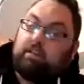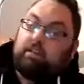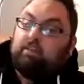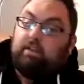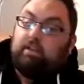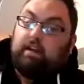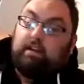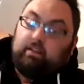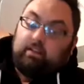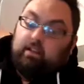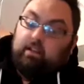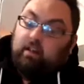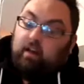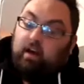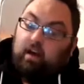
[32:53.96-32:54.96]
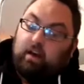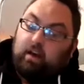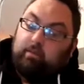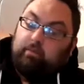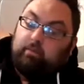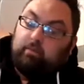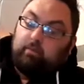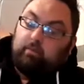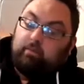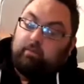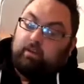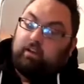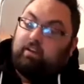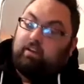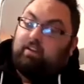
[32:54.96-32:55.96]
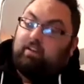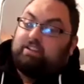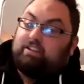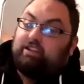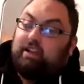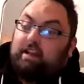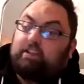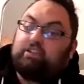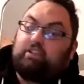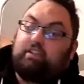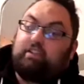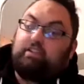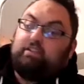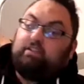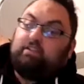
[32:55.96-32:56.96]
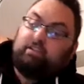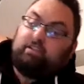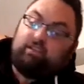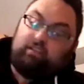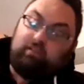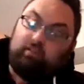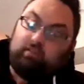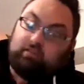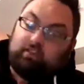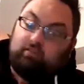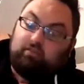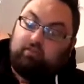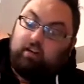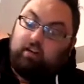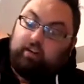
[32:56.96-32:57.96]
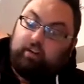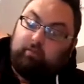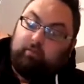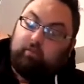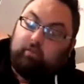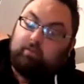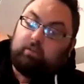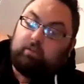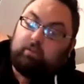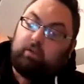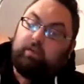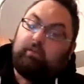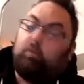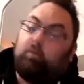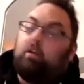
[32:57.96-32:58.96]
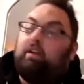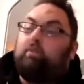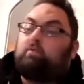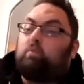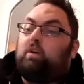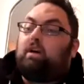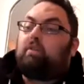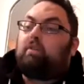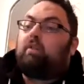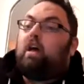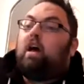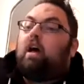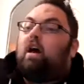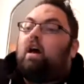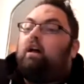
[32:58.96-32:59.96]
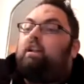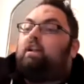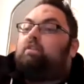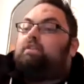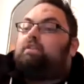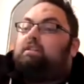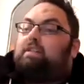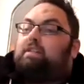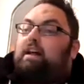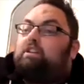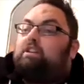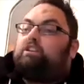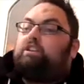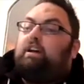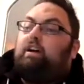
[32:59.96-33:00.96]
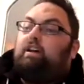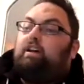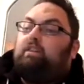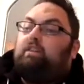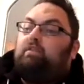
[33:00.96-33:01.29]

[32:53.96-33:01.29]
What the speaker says: fair. Congratulations to Ryan on Performance of the Week. For what it was worth, I noticed last year, I don't